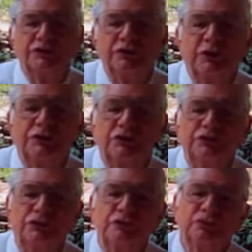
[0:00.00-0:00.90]
Shine your
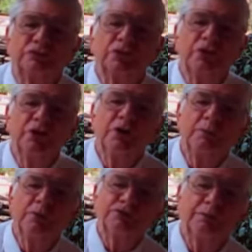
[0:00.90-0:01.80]
shoes.
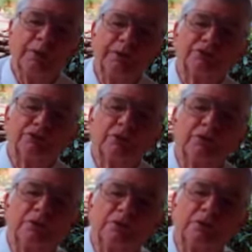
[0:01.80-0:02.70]
Put your best
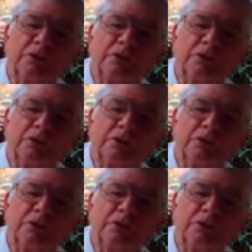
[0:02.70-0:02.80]
on.